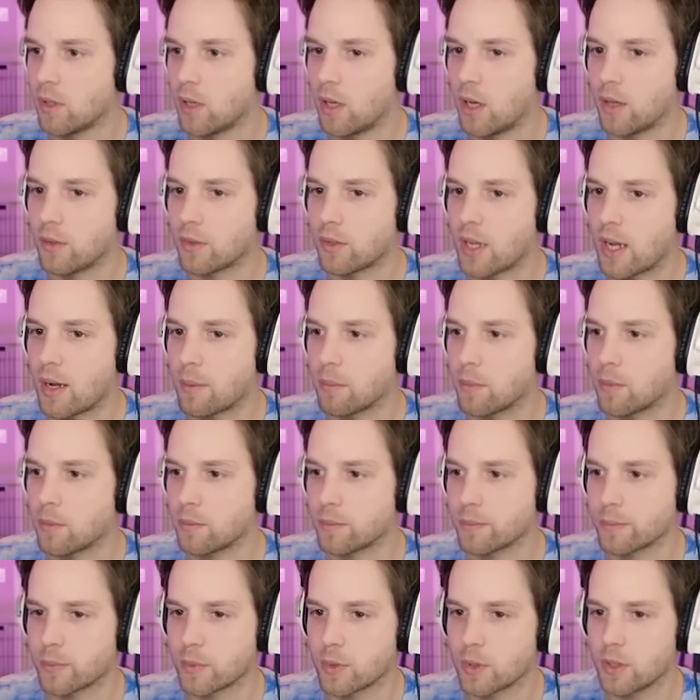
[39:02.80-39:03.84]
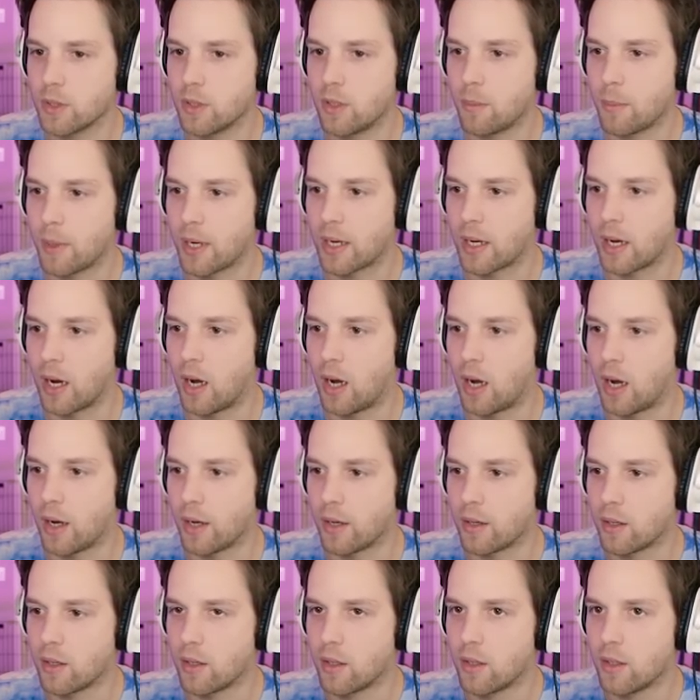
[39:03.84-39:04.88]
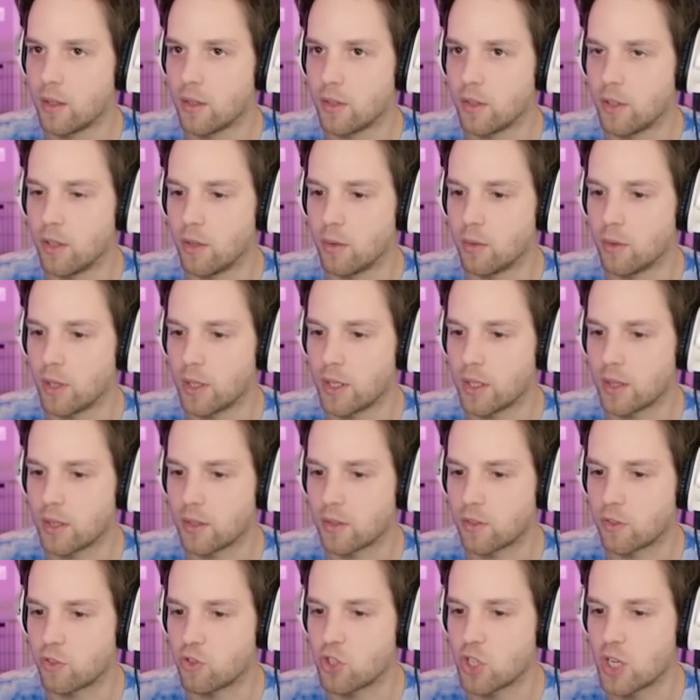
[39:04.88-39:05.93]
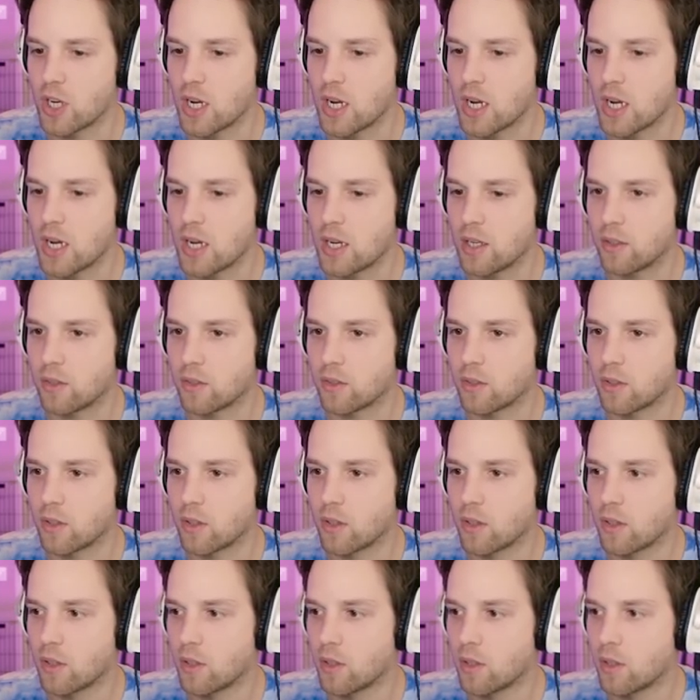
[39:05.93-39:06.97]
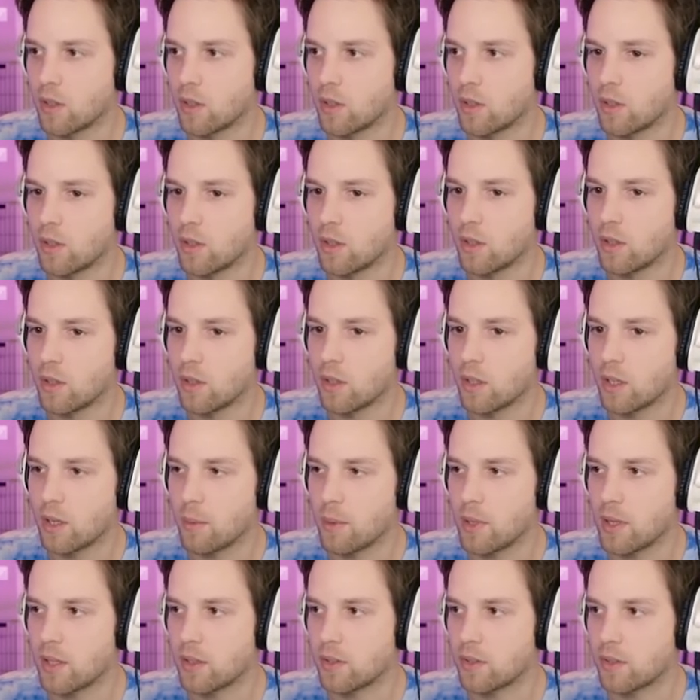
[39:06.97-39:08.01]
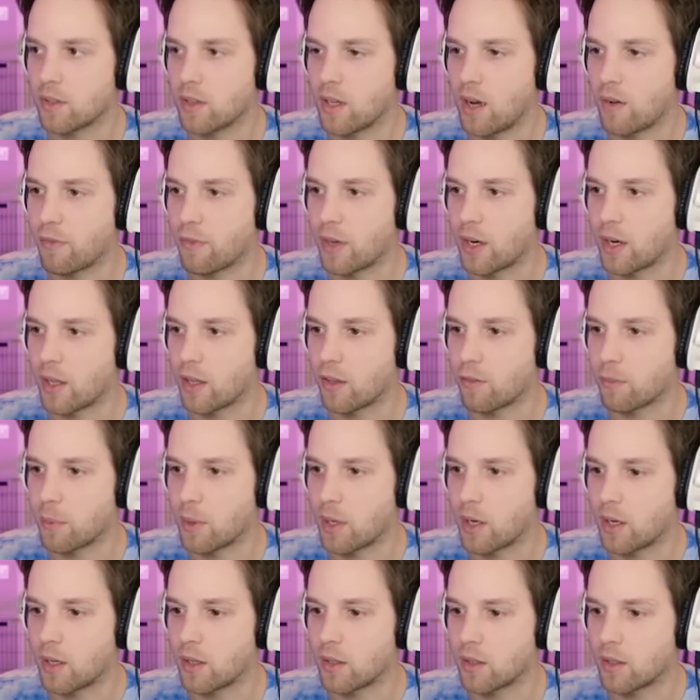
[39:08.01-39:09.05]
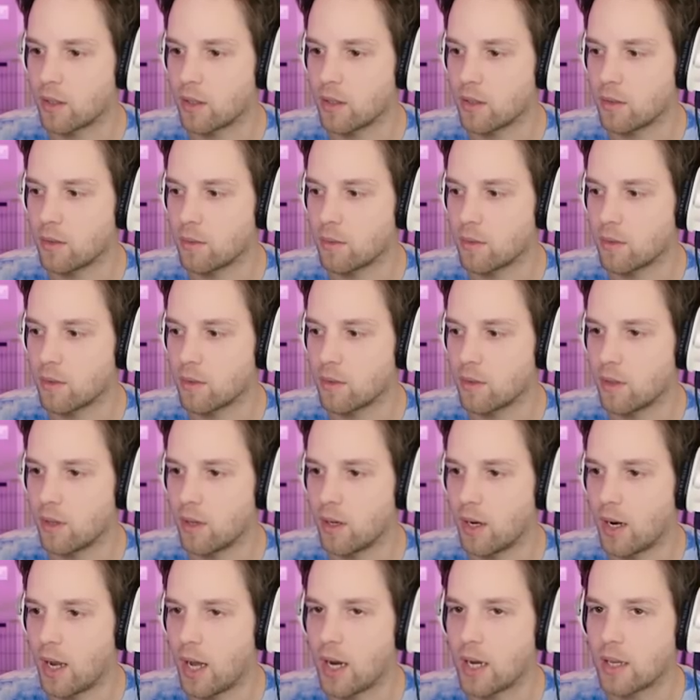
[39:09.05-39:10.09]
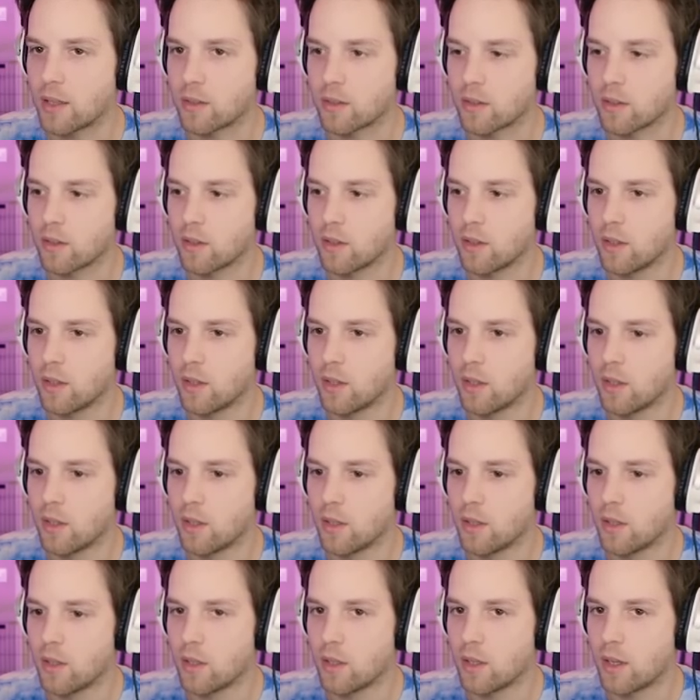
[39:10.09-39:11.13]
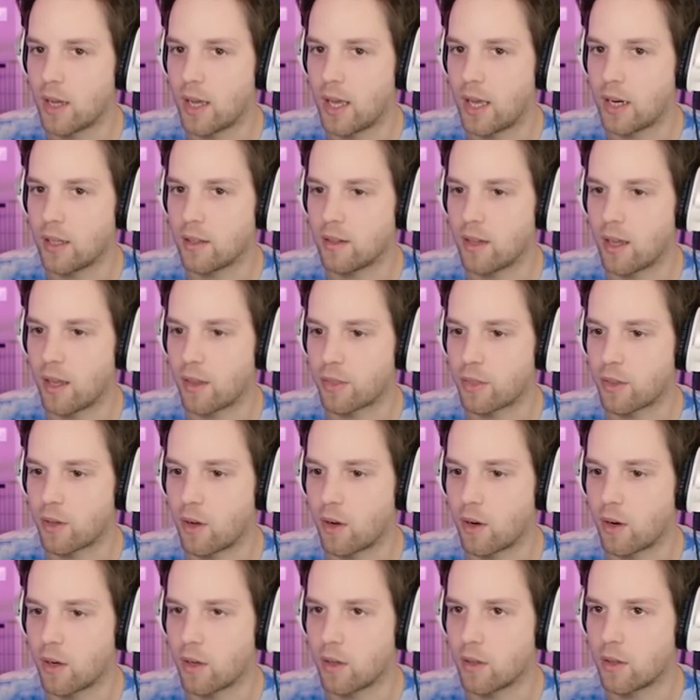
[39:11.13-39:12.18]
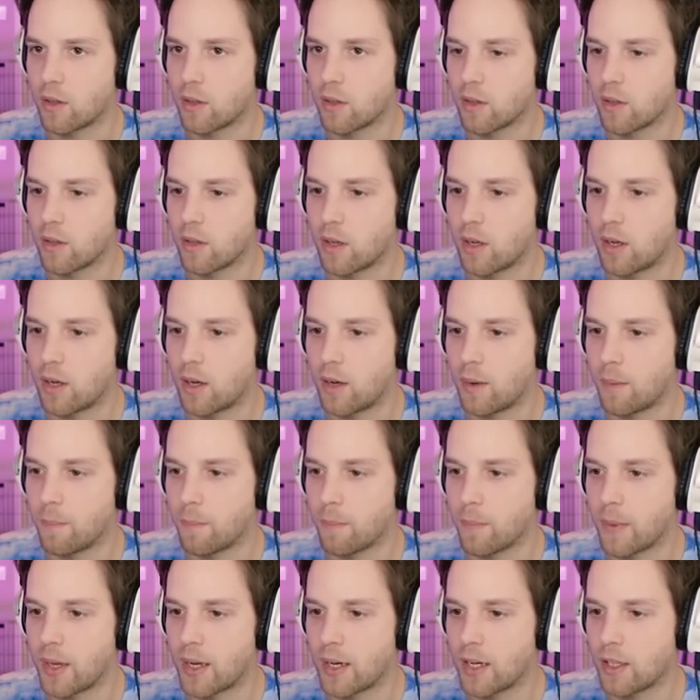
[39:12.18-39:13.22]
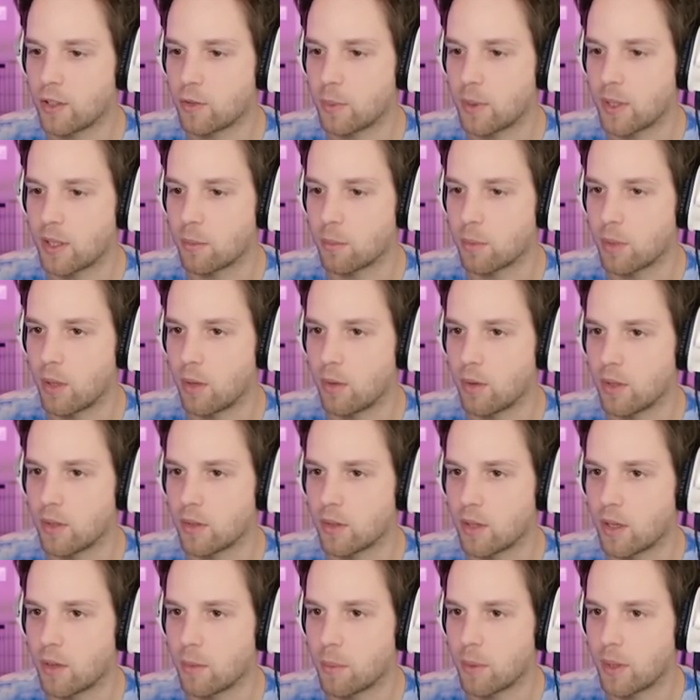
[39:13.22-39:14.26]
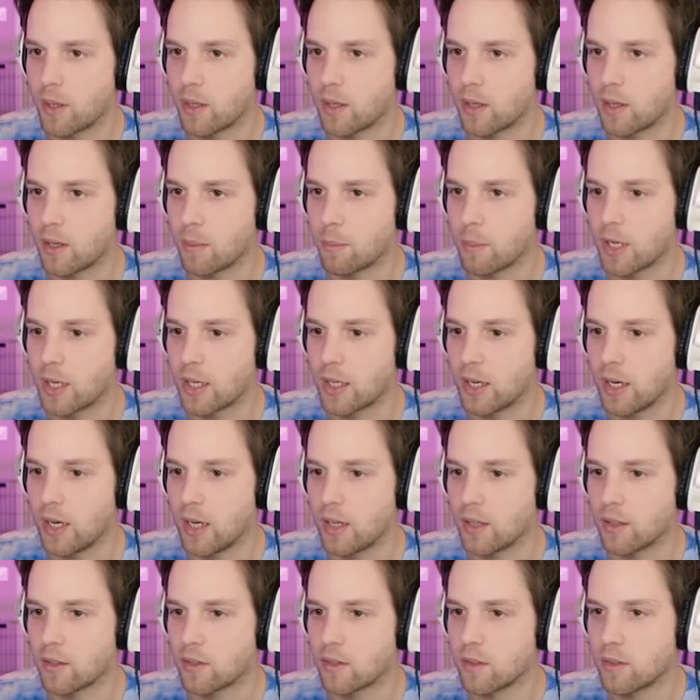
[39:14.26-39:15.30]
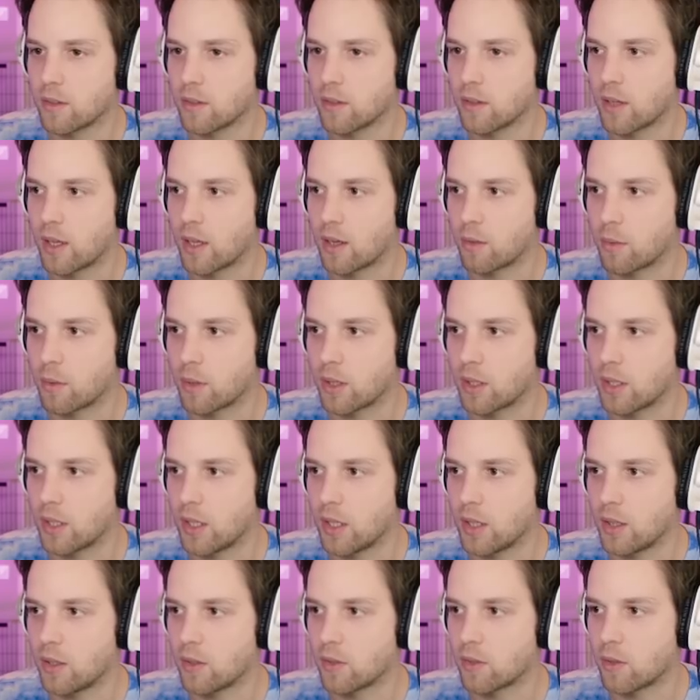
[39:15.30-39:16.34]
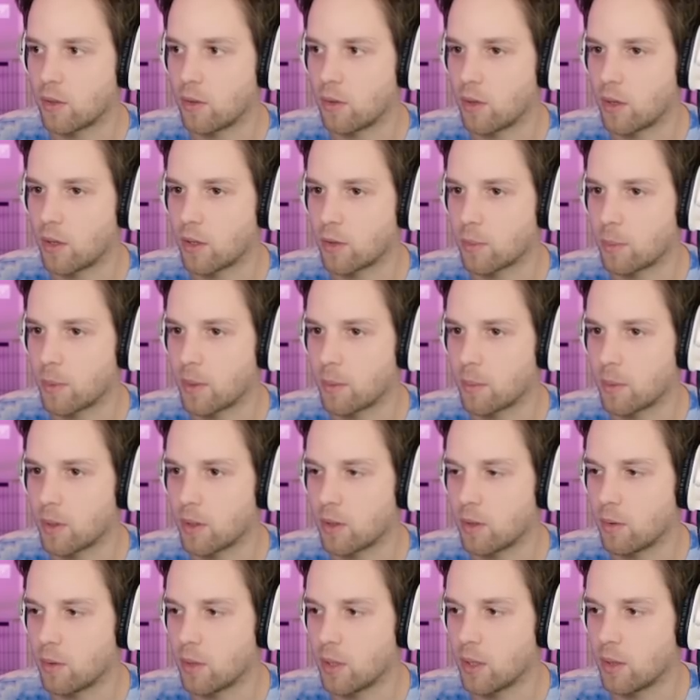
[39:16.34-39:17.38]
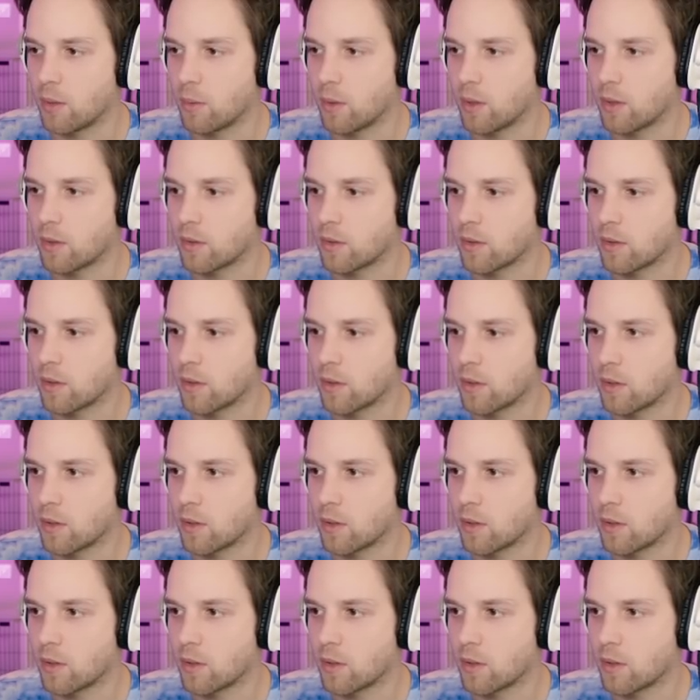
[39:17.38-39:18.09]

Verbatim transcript: Uh, stop. Oh my god. Dude, look at this cheese. Give me this stuff that I left behind. Good night. I had a death card. Um, I guess we can blow these up. I, I mean, I guess. I don't really need the soul hearts, but I'm gonna do it anyways.